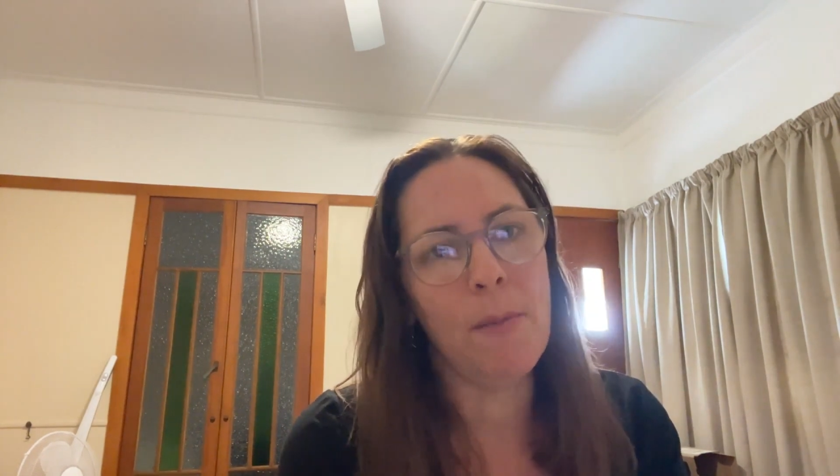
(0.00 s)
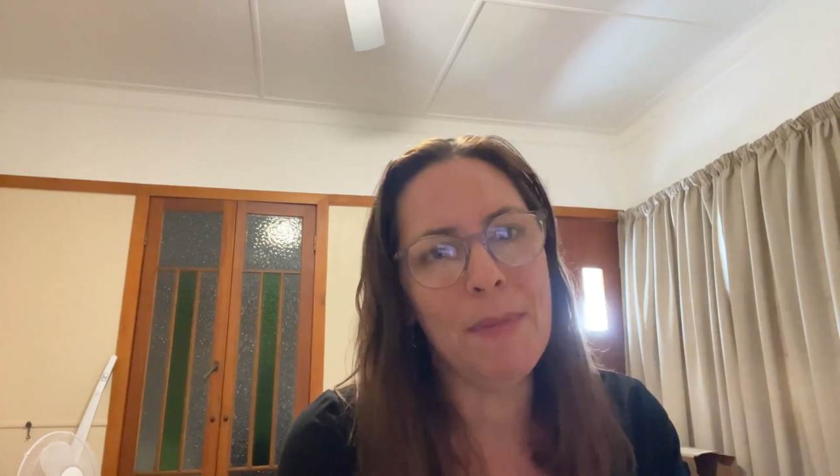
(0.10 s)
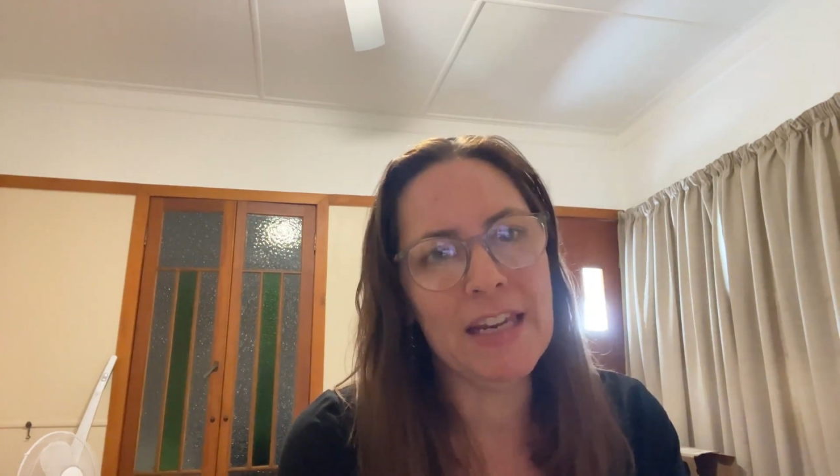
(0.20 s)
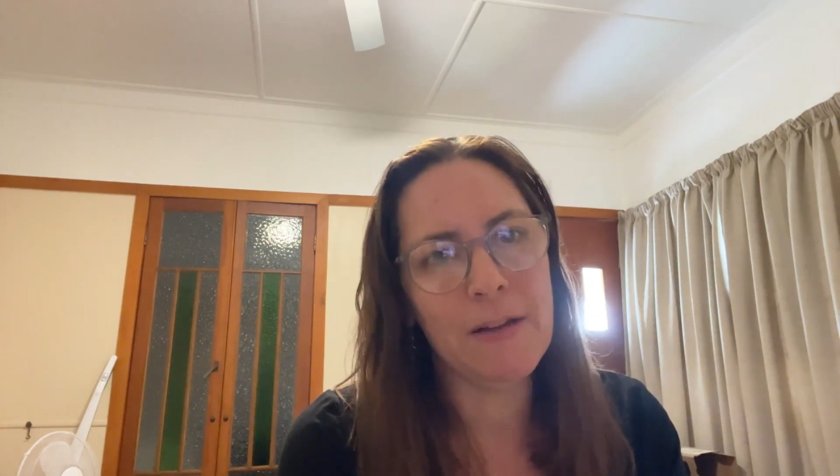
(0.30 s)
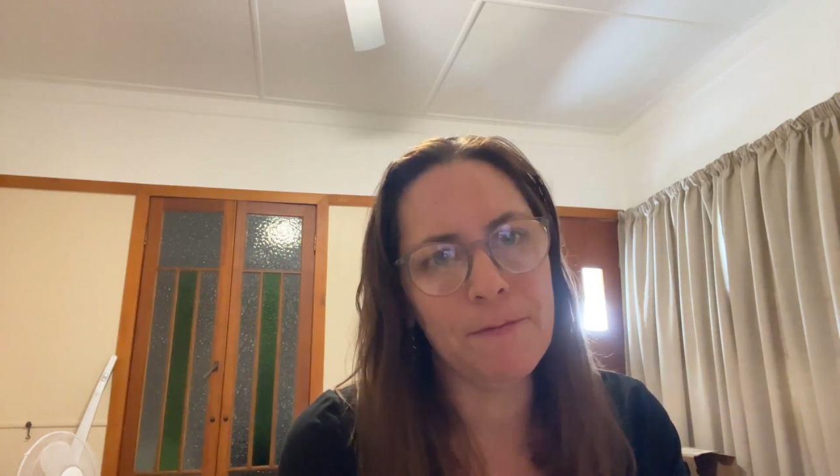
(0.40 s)

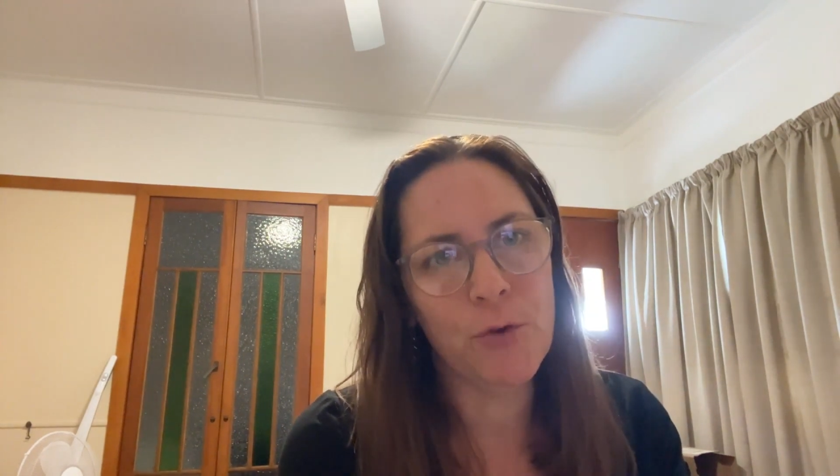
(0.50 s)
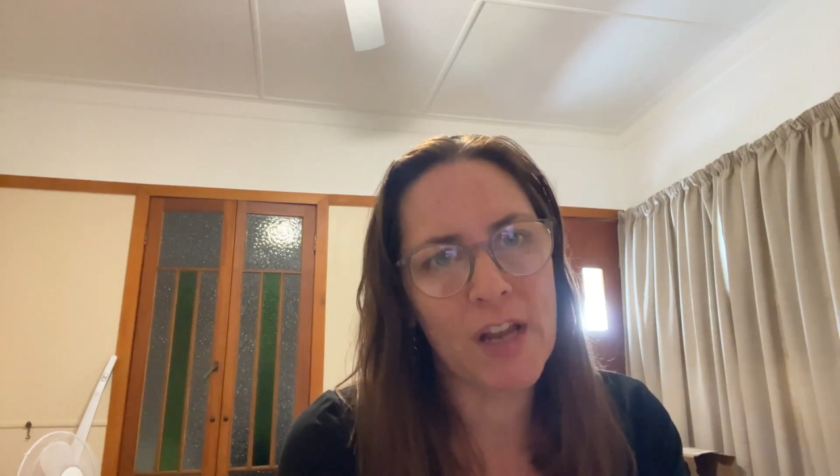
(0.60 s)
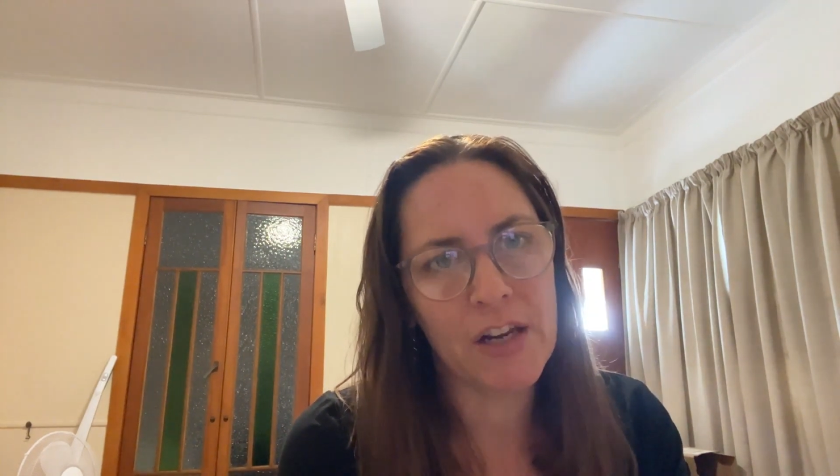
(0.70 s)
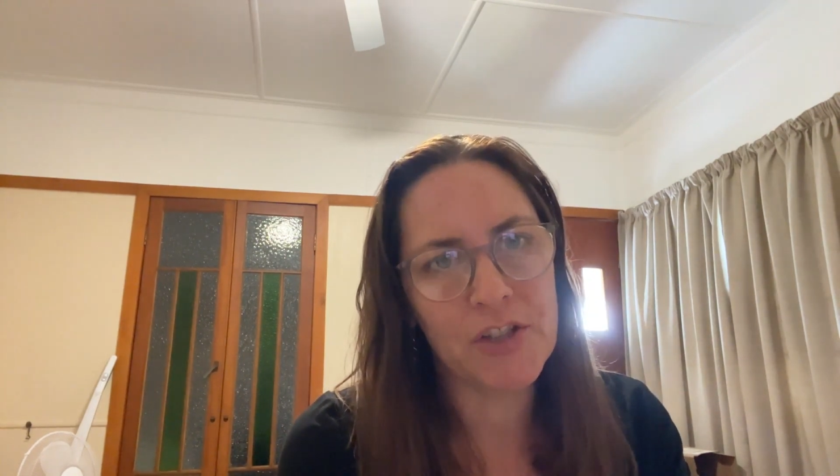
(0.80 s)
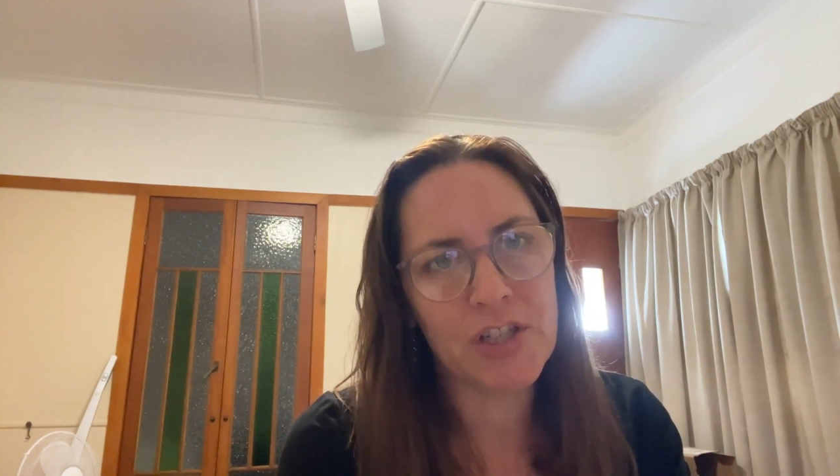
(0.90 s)
immediate food
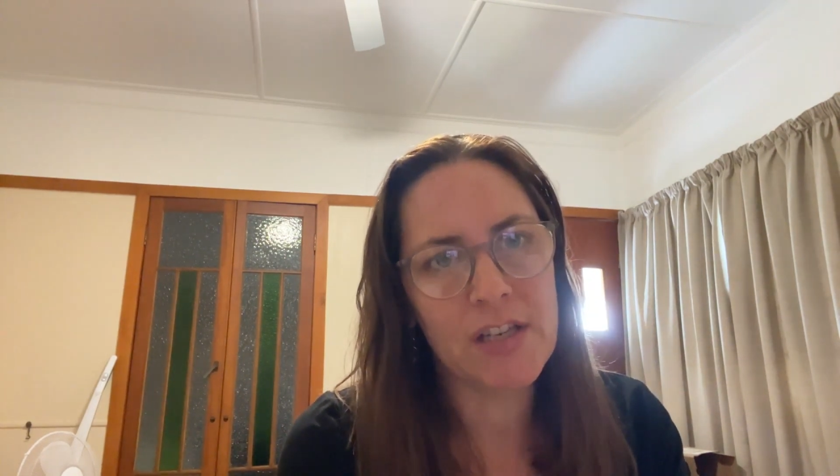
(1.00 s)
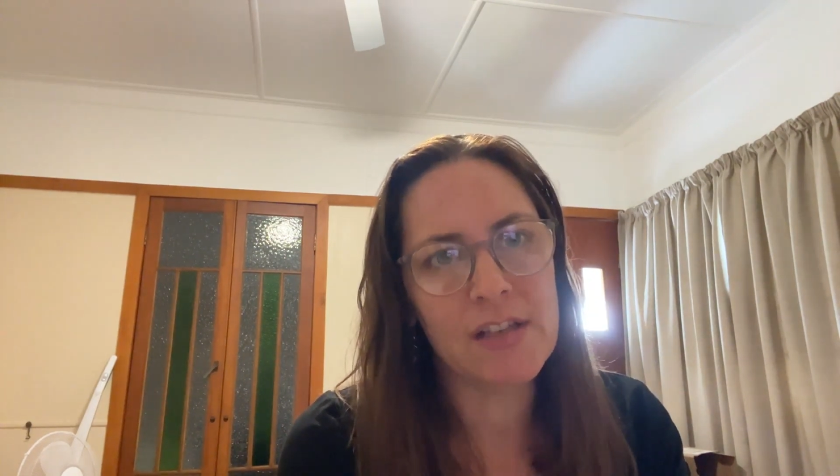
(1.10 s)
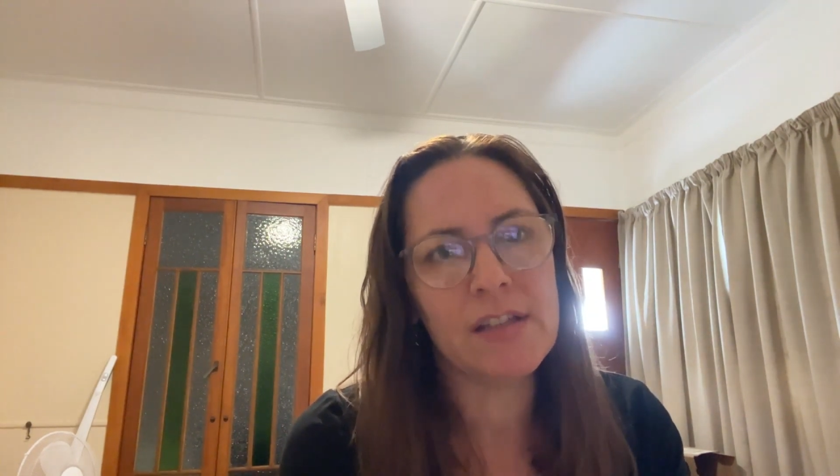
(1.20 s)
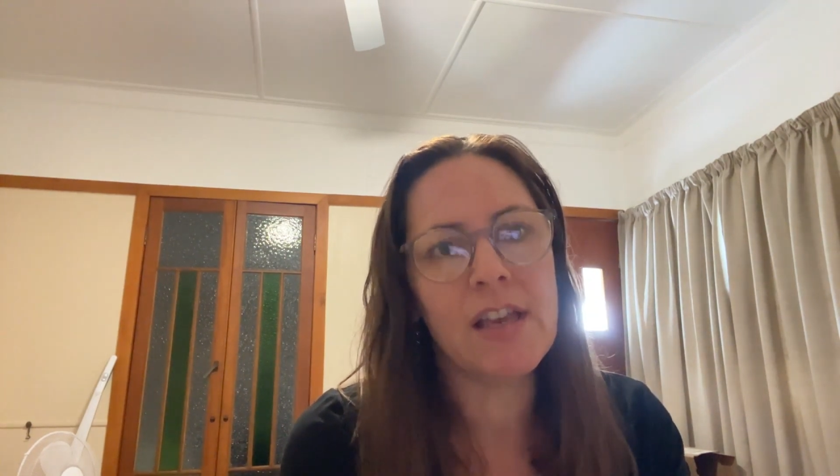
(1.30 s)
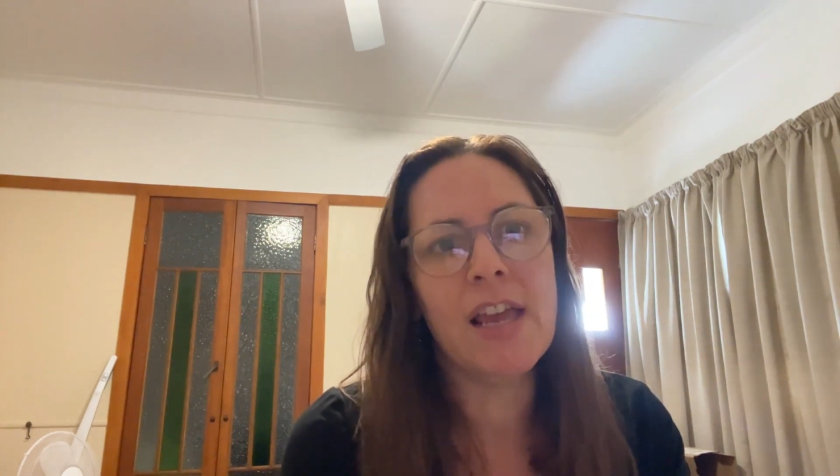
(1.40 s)

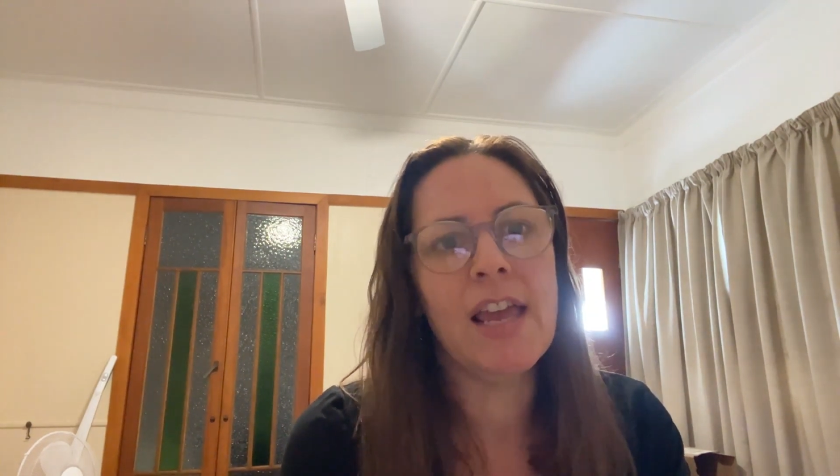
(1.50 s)
allergies,